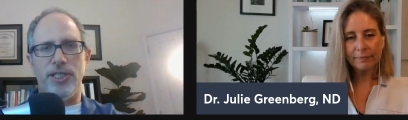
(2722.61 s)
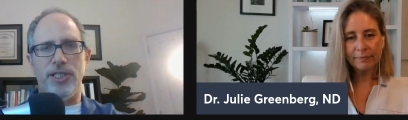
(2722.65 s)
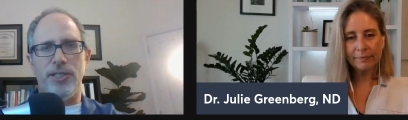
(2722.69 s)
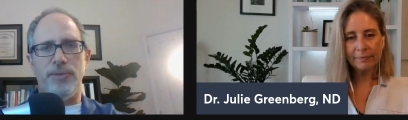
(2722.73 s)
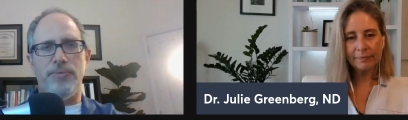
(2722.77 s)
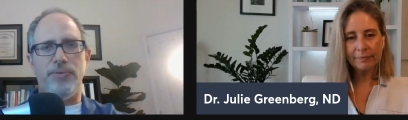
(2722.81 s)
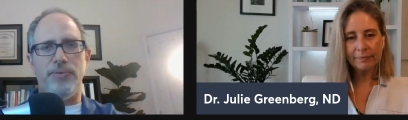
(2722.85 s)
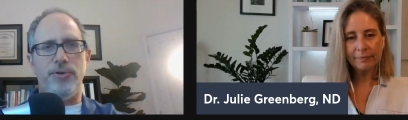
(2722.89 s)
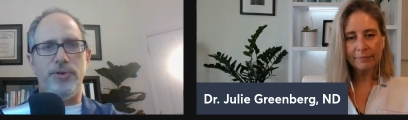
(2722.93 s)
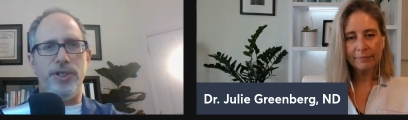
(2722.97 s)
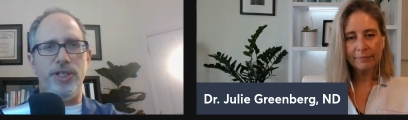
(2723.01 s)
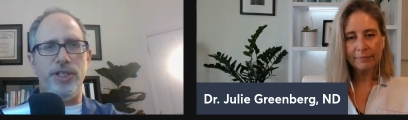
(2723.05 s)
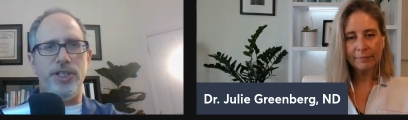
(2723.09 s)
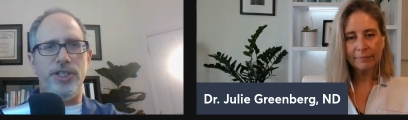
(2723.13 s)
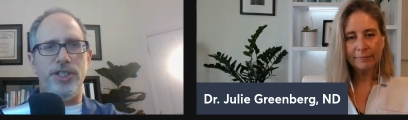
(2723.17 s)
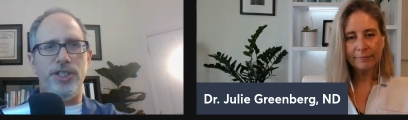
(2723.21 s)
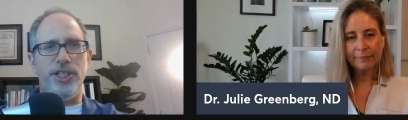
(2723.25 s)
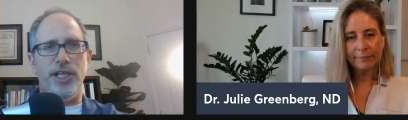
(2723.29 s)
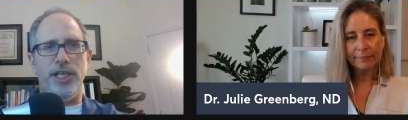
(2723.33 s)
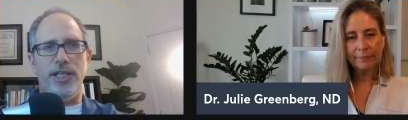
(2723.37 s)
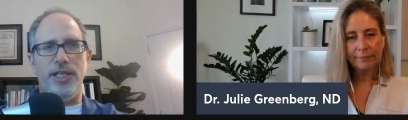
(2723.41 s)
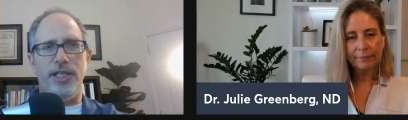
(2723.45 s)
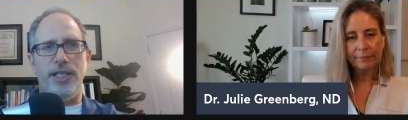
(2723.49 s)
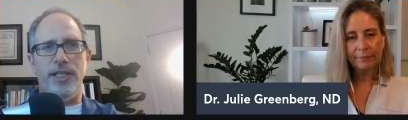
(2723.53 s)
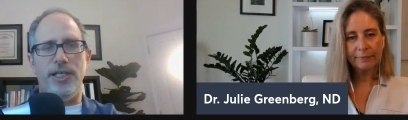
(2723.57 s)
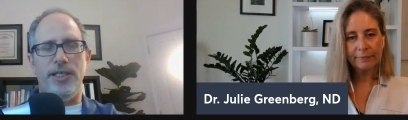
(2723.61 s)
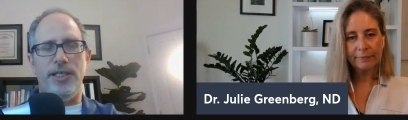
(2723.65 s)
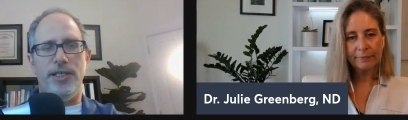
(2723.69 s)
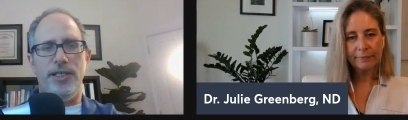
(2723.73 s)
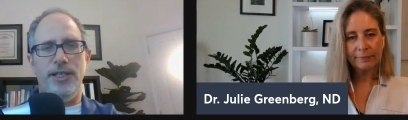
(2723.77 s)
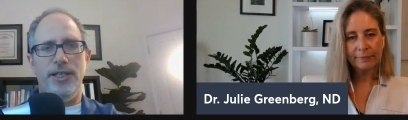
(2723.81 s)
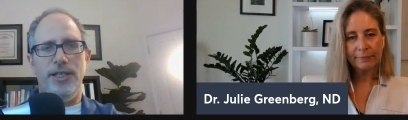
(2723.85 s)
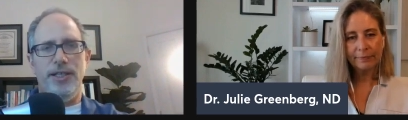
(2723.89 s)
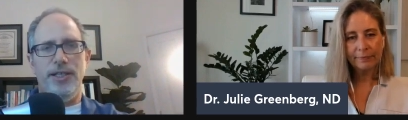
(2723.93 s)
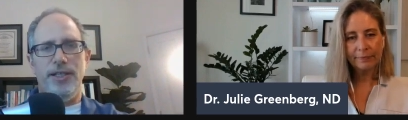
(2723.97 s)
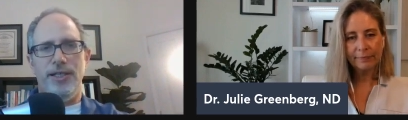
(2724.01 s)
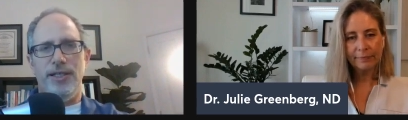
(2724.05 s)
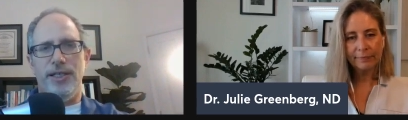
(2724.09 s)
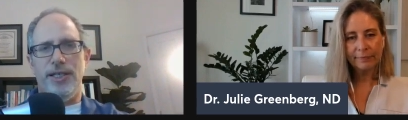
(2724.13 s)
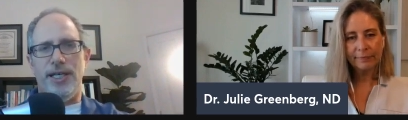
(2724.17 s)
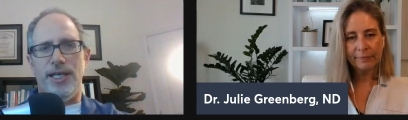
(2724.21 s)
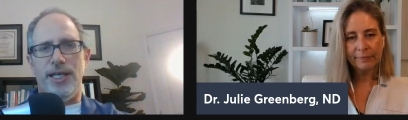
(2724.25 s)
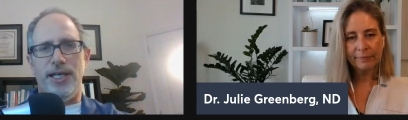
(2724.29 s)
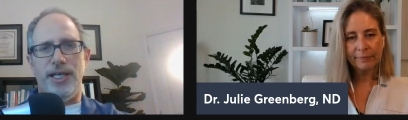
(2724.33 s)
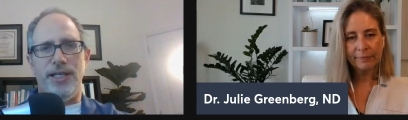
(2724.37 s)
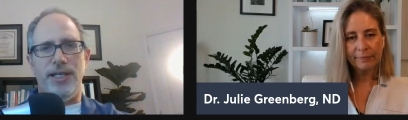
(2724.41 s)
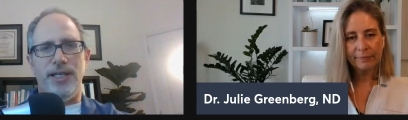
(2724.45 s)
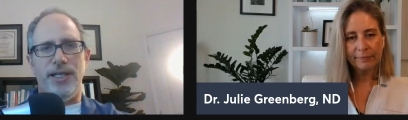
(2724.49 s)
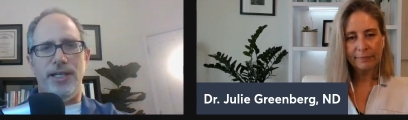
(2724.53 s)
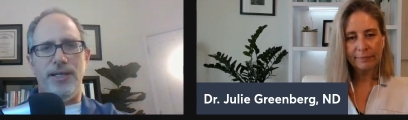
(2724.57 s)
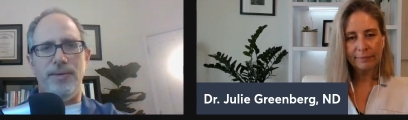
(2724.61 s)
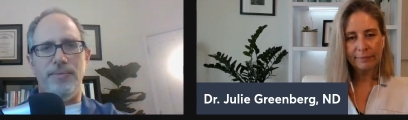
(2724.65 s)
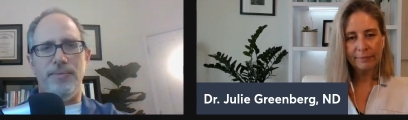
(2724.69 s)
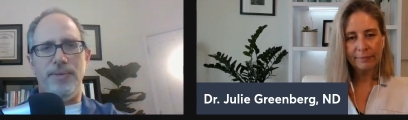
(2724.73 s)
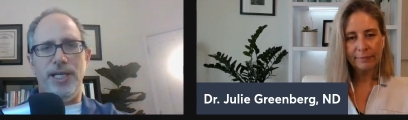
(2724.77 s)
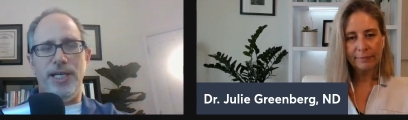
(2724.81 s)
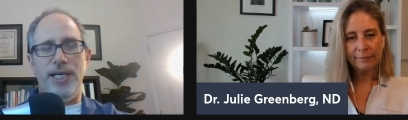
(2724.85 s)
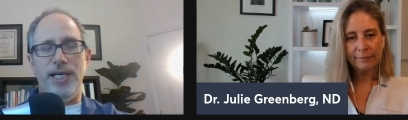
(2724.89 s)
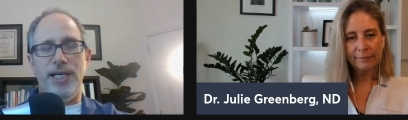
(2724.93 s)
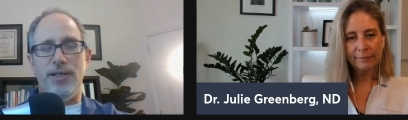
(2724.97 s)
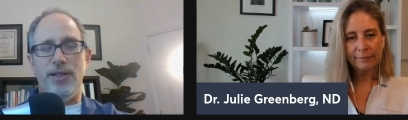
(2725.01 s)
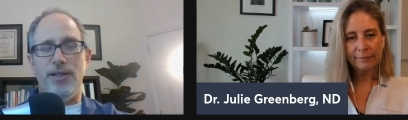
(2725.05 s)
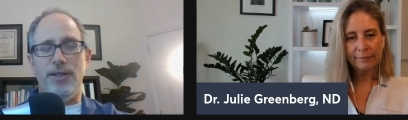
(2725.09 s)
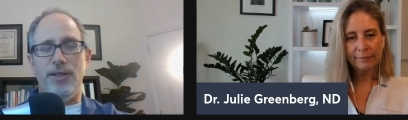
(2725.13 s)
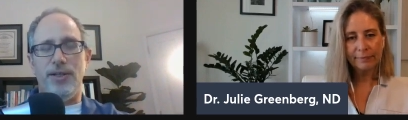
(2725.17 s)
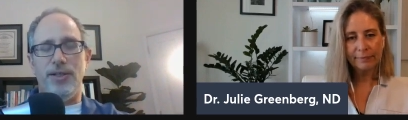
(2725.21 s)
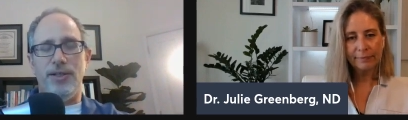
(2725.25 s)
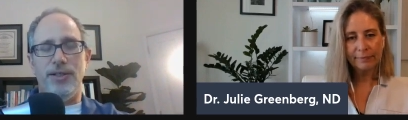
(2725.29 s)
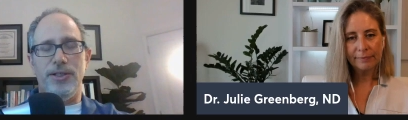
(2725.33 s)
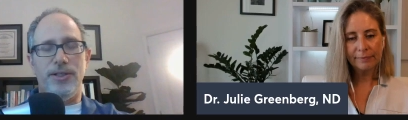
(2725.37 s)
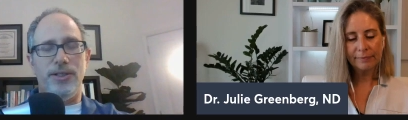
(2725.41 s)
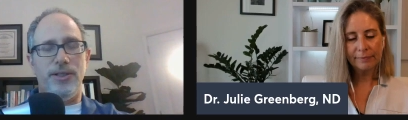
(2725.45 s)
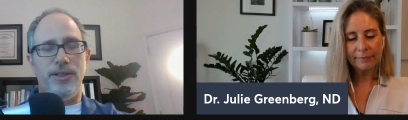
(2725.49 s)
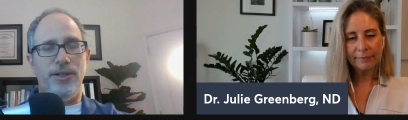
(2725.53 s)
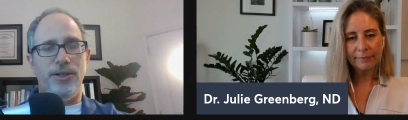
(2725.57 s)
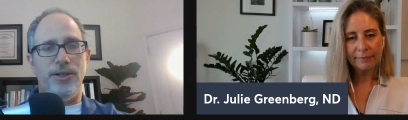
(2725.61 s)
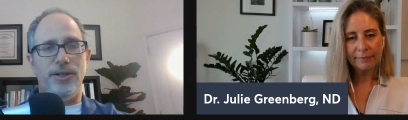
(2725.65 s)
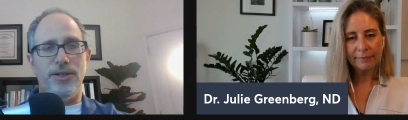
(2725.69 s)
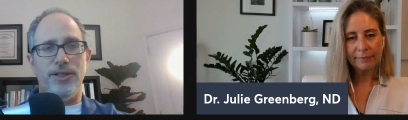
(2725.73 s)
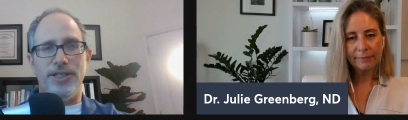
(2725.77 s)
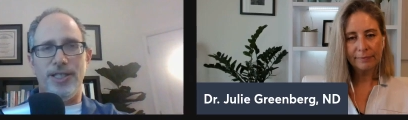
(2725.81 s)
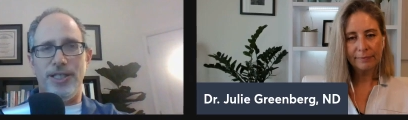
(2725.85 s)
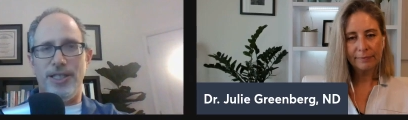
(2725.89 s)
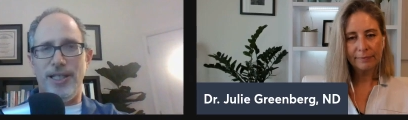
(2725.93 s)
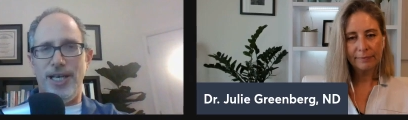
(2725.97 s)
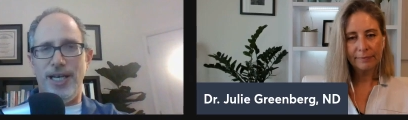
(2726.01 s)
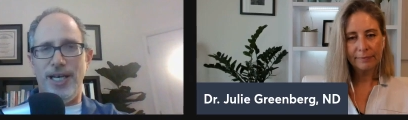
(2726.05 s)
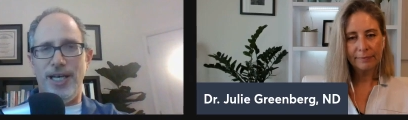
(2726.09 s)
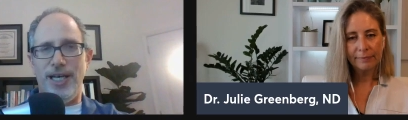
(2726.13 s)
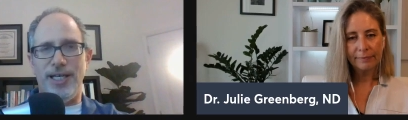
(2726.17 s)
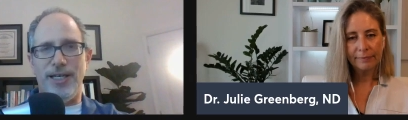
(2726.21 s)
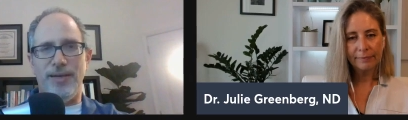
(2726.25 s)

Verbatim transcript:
Speaker 1: Appreciate it and um, yeah, learn learns a lot.